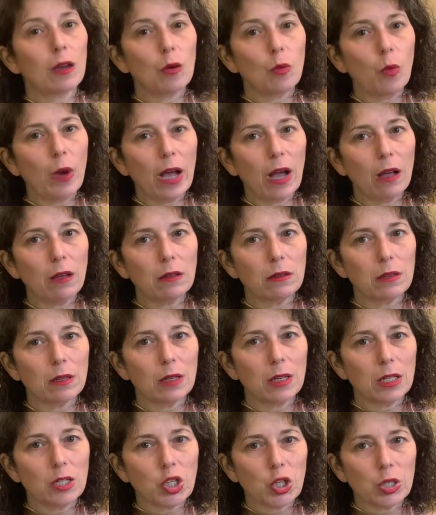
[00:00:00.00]
Well,
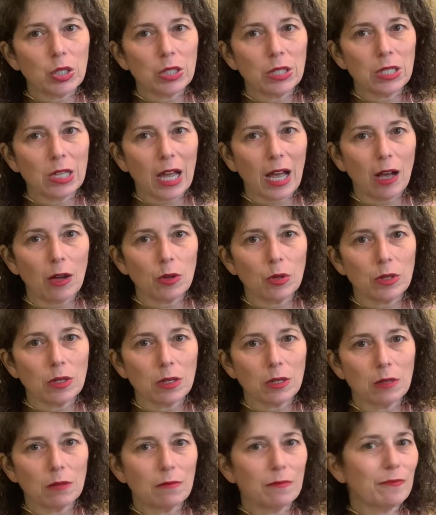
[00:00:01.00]
it turned out
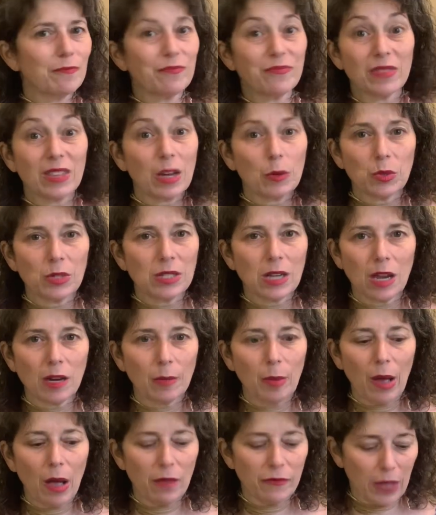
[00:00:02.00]
that was not
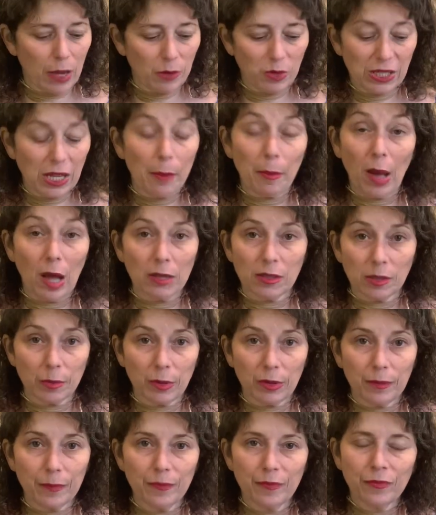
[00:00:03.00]

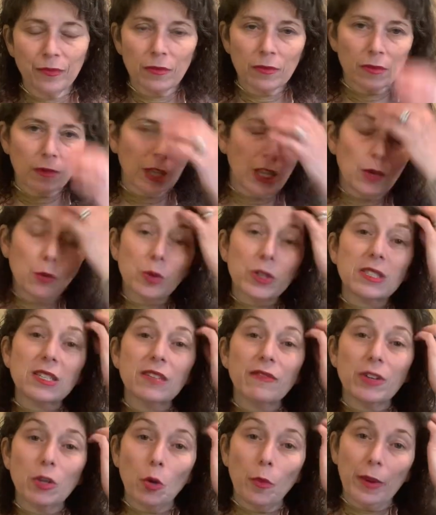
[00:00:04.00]
possible. It wasn't
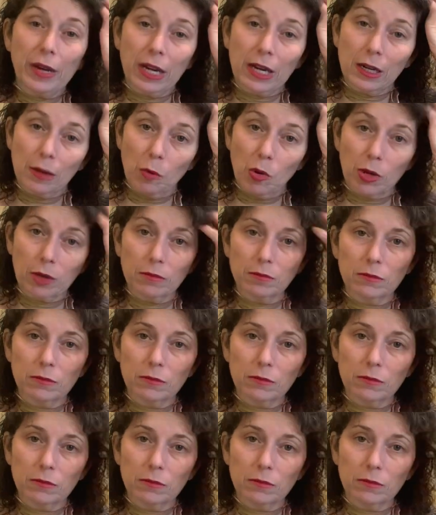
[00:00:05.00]
even open anymore.